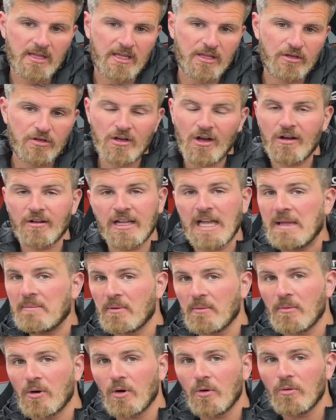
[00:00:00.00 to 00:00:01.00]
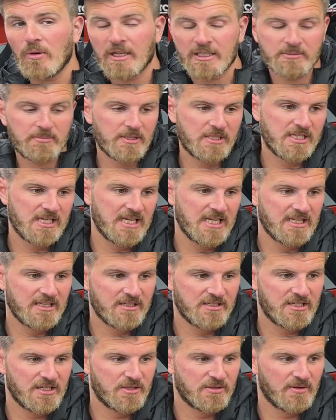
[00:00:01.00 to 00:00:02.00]
You can't keep them all, especially in
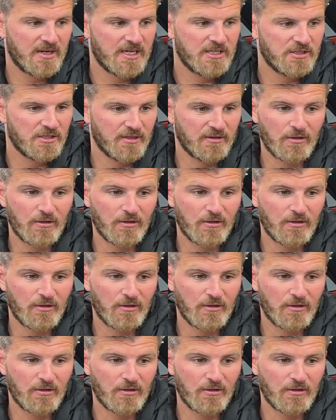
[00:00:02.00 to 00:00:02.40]
this situation.